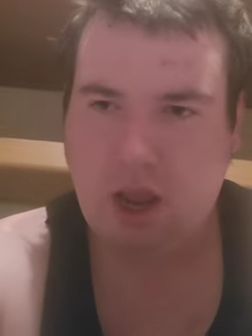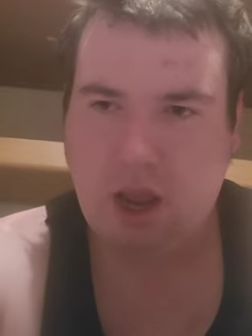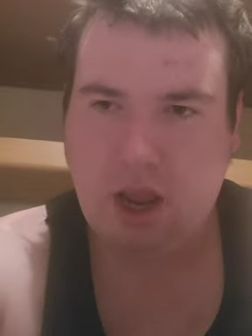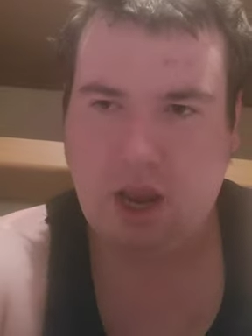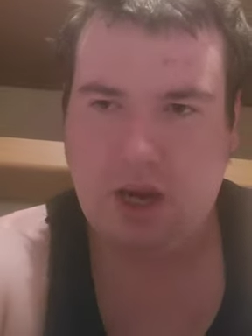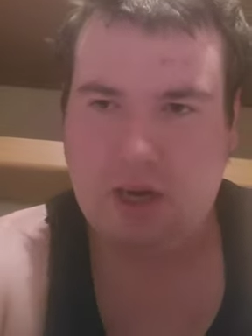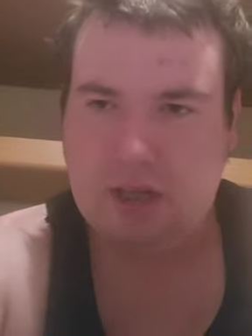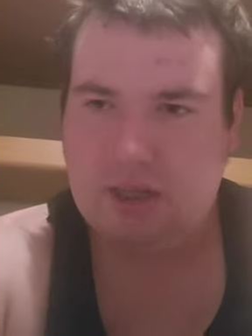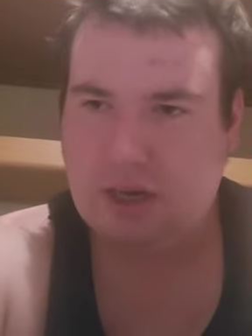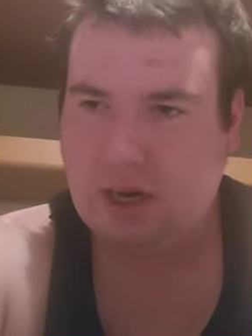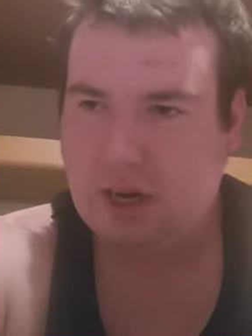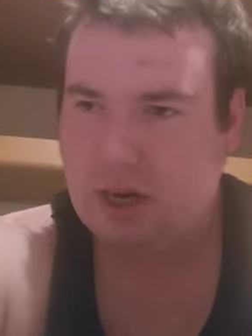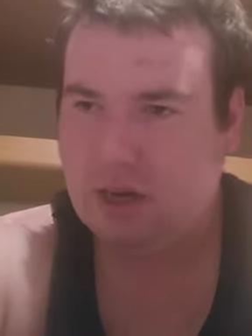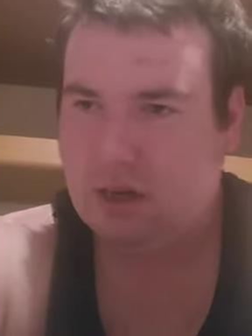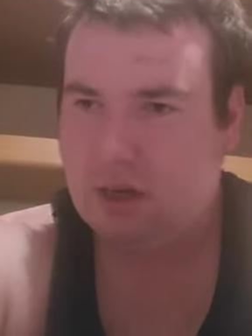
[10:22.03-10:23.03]
It
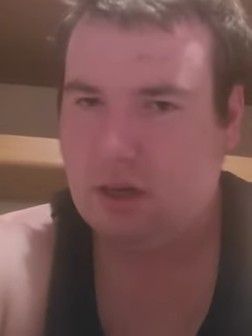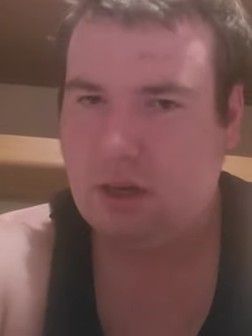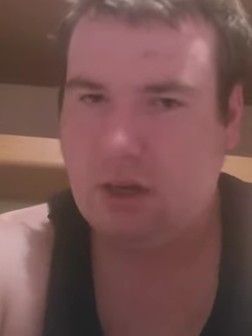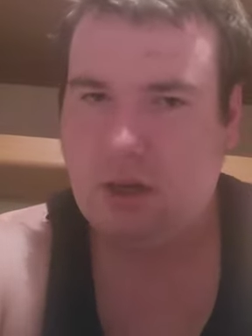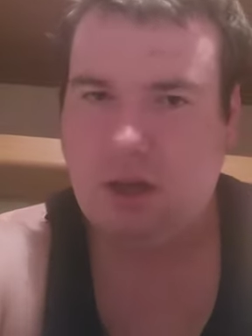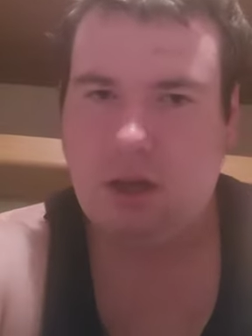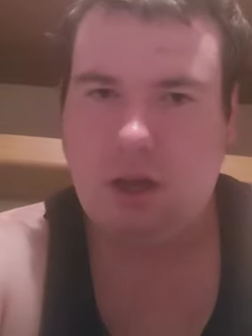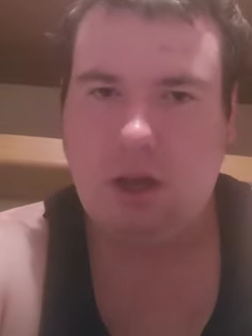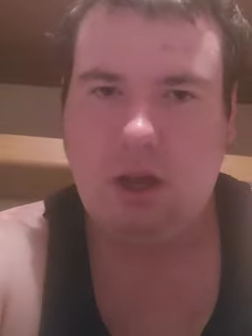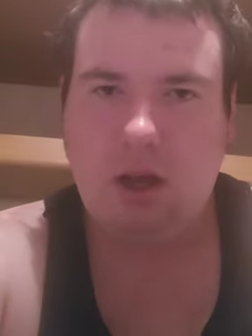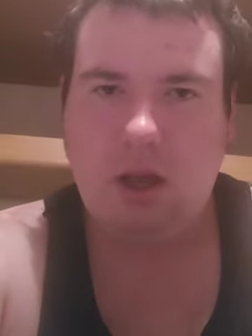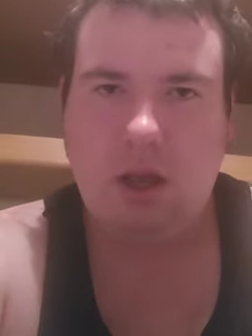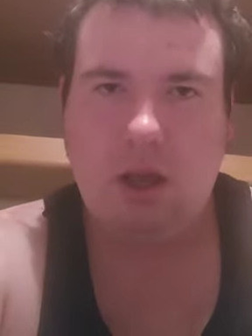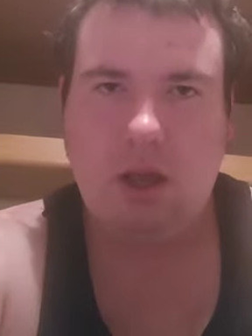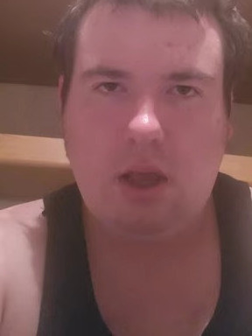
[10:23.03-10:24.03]
didn't
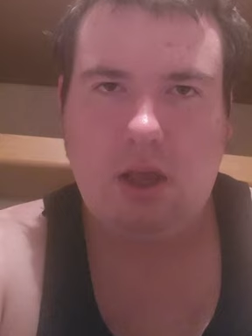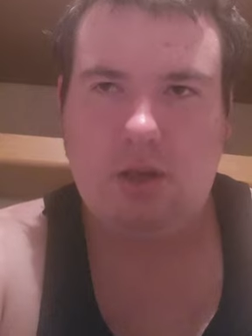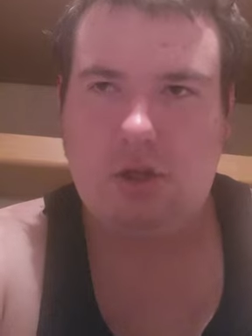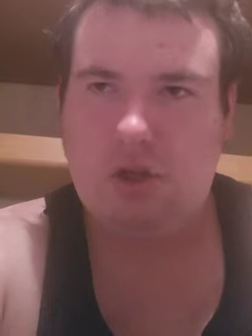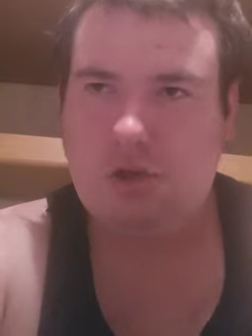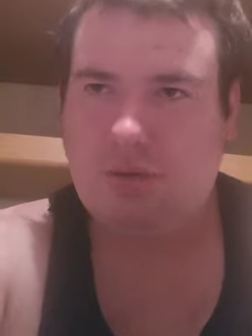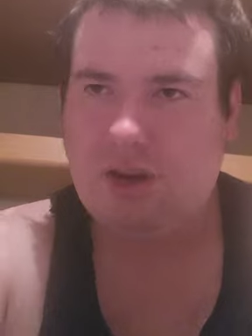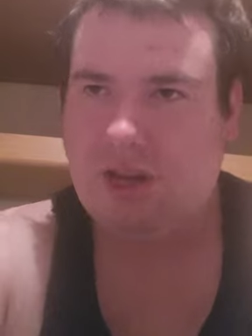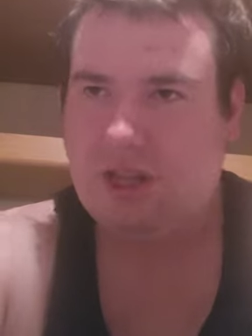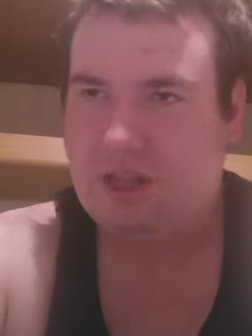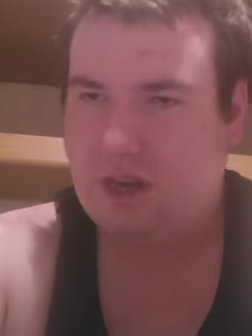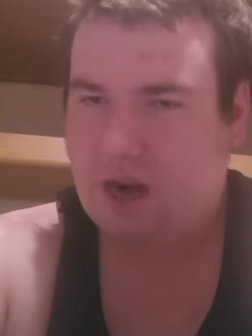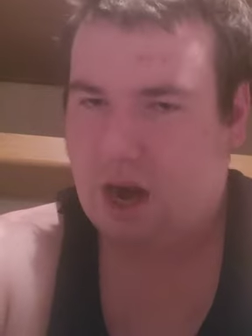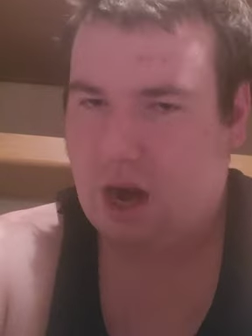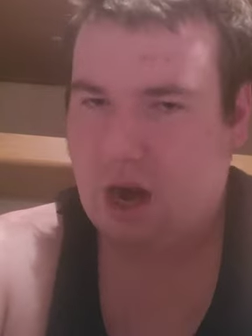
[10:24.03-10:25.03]

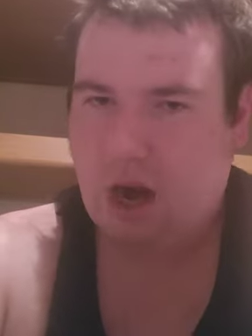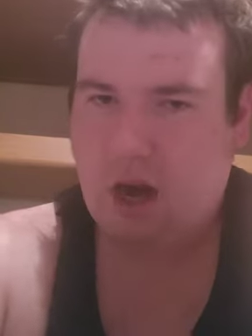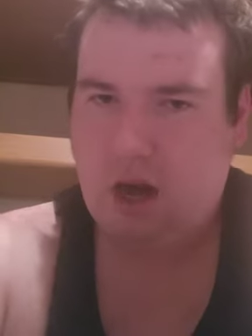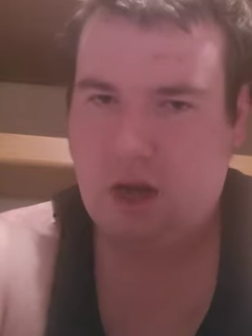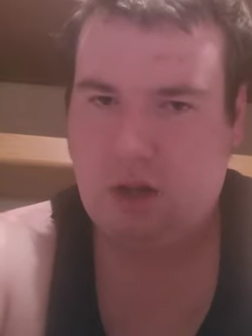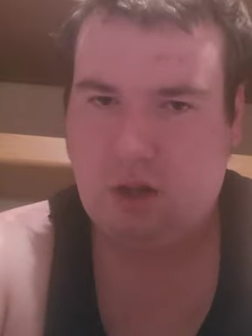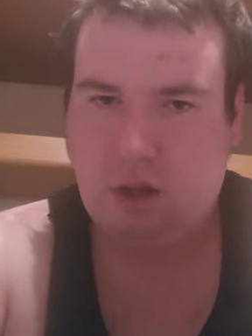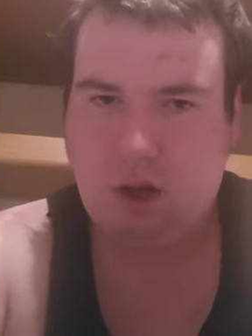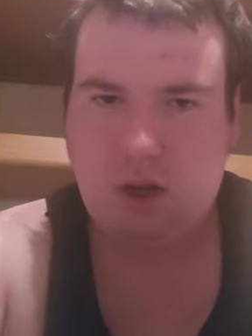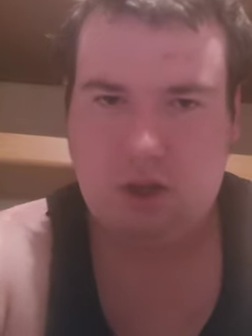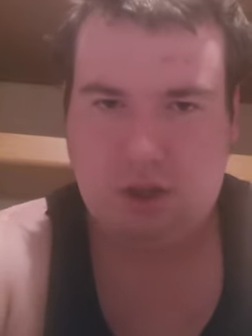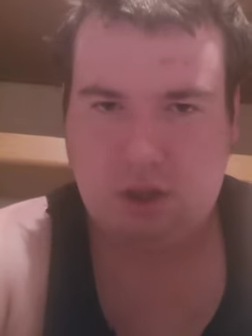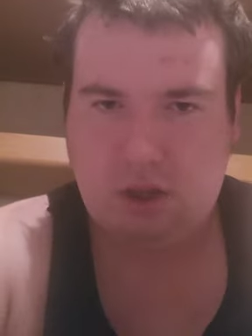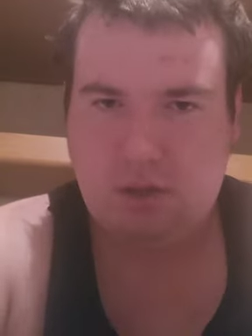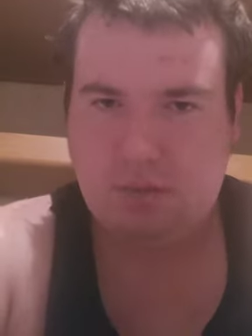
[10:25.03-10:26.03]
strengthen any laws
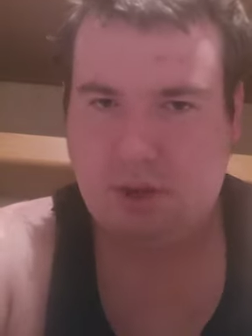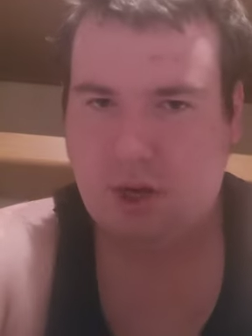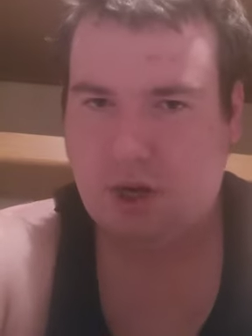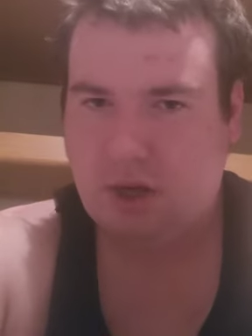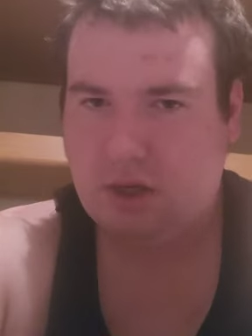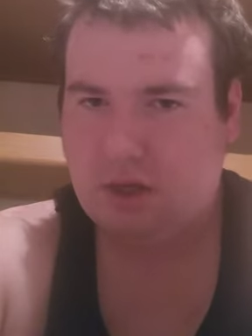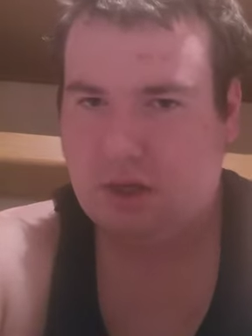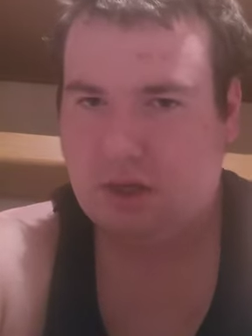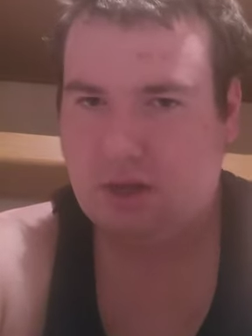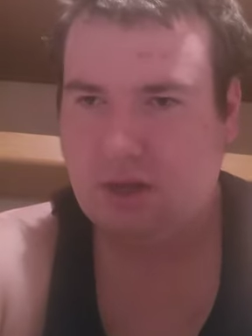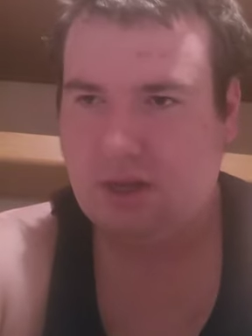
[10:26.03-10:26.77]
on the books.